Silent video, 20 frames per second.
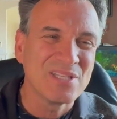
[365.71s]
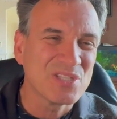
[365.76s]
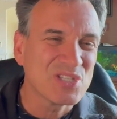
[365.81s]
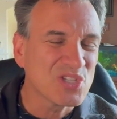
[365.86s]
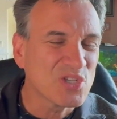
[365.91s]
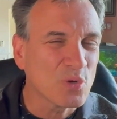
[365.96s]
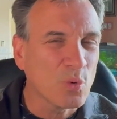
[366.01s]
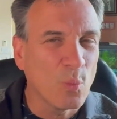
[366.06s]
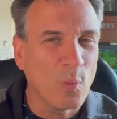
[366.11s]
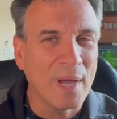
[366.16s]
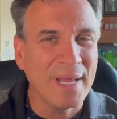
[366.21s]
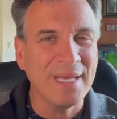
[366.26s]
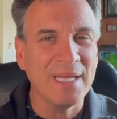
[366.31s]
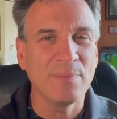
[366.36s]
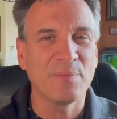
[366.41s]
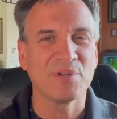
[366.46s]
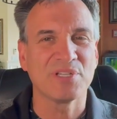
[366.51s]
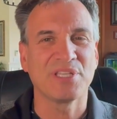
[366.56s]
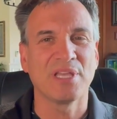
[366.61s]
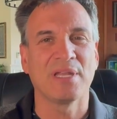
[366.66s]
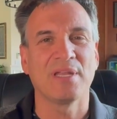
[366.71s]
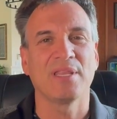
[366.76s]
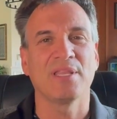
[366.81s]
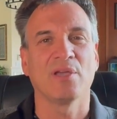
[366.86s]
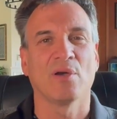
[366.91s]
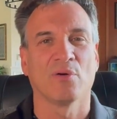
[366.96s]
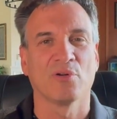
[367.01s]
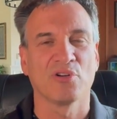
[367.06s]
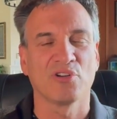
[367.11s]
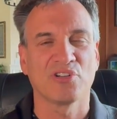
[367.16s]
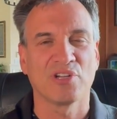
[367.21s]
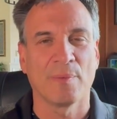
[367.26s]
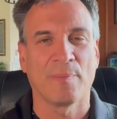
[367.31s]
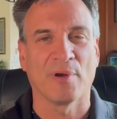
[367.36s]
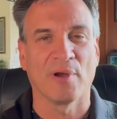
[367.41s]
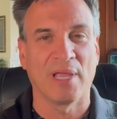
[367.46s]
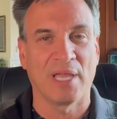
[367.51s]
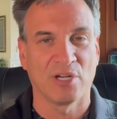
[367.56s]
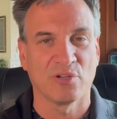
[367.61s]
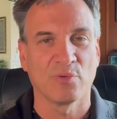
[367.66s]
20% of the ownership
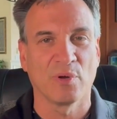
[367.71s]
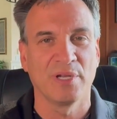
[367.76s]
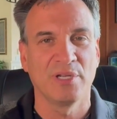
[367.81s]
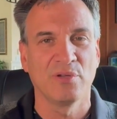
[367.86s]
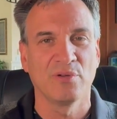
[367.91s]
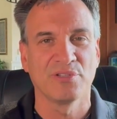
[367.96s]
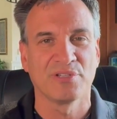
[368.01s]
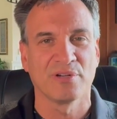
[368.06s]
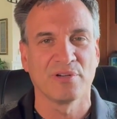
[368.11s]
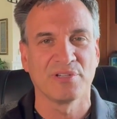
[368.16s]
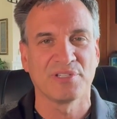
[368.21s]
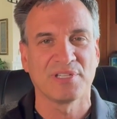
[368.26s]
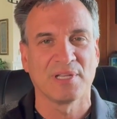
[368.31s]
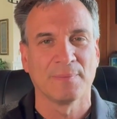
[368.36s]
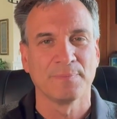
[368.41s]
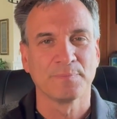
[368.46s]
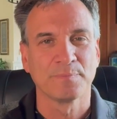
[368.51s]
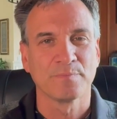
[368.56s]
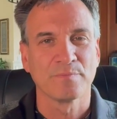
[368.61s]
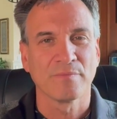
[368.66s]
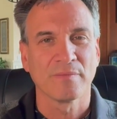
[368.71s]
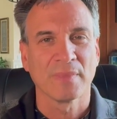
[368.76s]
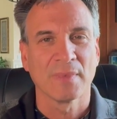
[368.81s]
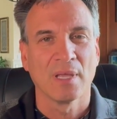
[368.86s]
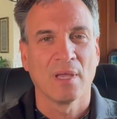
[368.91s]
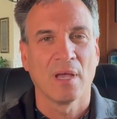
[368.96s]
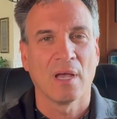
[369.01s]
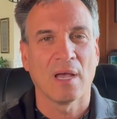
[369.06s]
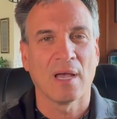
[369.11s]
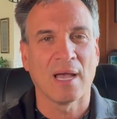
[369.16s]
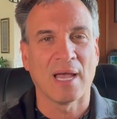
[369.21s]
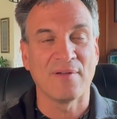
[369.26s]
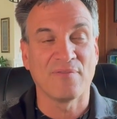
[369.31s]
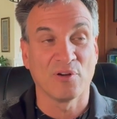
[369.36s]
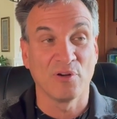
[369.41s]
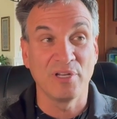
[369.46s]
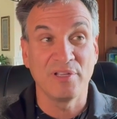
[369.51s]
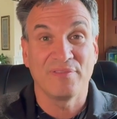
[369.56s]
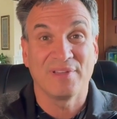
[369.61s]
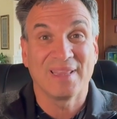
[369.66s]
are Android users. I've
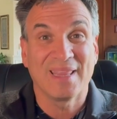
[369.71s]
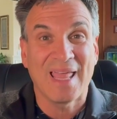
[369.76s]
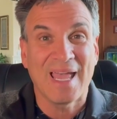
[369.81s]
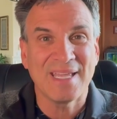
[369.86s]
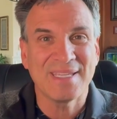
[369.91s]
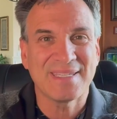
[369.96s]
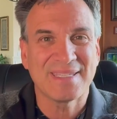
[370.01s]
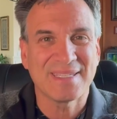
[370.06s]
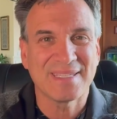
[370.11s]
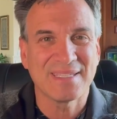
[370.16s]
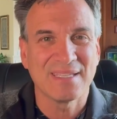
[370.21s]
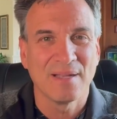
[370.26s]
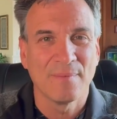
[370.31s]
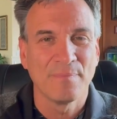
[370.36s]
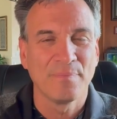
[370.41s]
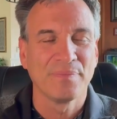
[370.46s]
heard even less.